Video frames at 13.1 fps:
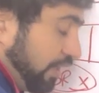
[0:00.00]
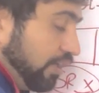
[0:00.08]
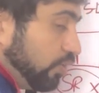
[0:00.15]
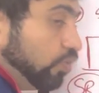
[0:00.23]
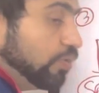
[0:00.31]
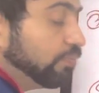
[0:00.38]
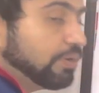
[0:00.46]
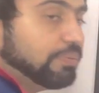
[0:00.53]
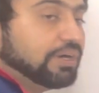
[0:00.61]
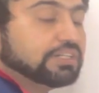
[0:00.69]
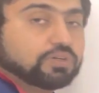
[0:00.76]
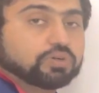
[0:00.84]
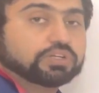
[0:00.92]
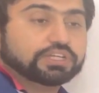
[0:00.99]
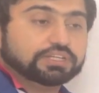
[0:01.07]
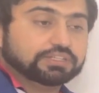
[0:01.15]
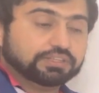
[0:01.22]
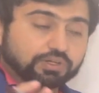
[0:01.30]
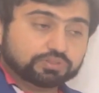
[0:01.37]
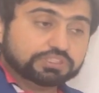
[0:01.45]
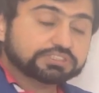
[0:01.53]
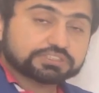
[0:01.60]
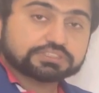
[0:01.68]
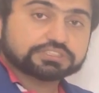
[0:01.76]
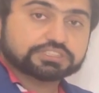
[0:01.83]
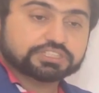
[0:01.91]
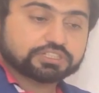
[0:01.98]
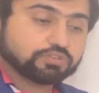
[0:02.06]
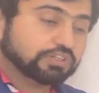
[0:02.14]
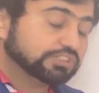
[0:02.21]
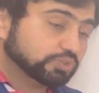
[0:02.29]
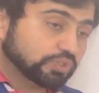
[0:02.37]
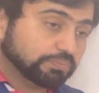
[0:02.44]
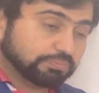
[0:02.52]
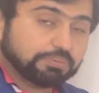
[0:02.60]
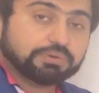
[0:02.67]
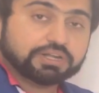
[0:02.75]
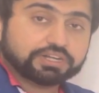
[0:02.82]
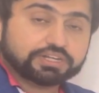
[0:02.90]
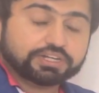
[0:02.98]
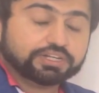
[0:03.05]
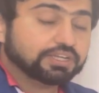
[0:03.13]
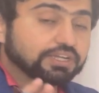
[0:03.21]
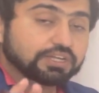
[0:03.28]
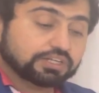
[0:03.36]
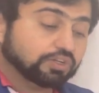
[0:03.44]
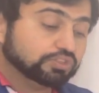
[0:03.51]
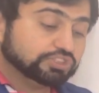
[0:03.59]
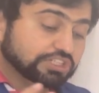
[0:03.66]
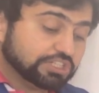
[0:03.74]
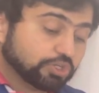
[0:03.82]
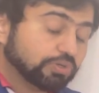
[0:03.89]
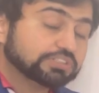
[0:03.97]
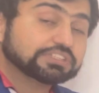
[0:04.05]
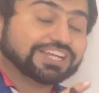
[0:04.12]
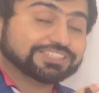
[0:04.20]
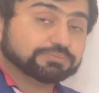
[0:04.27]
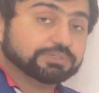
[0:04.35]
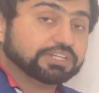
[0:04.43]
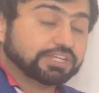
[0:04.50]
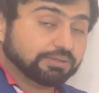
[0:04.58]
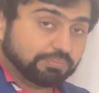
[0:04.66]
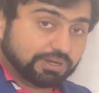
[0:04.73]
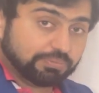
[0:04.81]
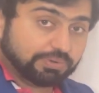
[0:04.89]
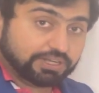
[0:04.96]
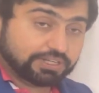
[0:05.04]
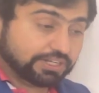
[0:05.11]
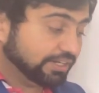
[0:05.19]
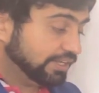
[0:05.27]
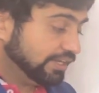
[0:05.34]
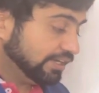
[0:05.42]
You implement, okay, now this is the change request, you implemented it. Now change request has been implemented.